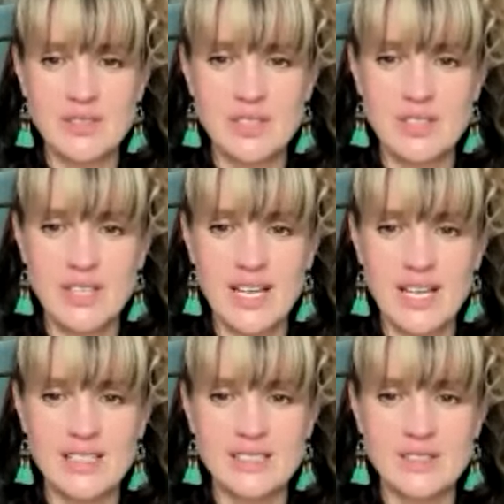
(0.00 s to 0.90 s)
you could look
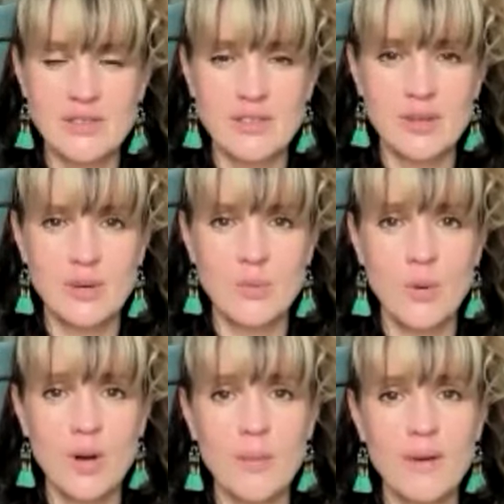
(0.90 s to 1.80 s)
at of
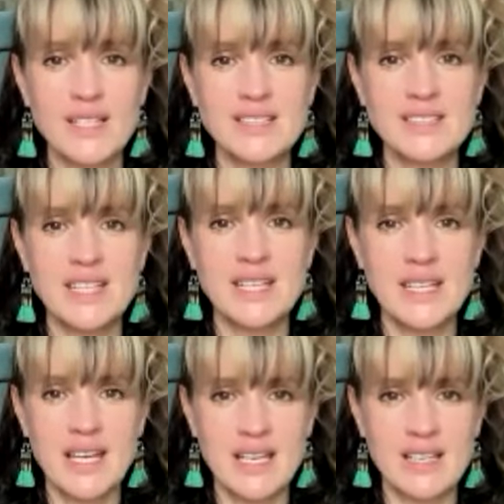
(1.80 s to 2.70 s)
what am I
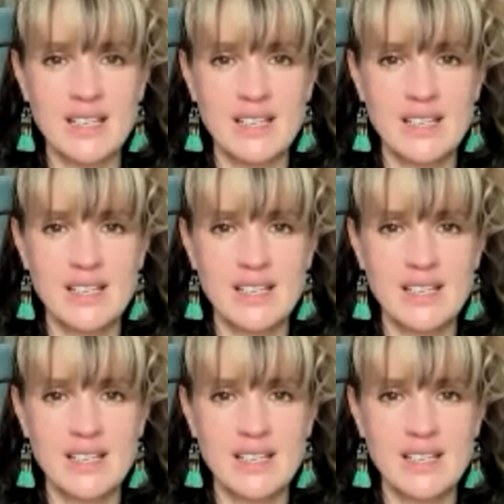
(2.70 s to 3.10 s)
seeking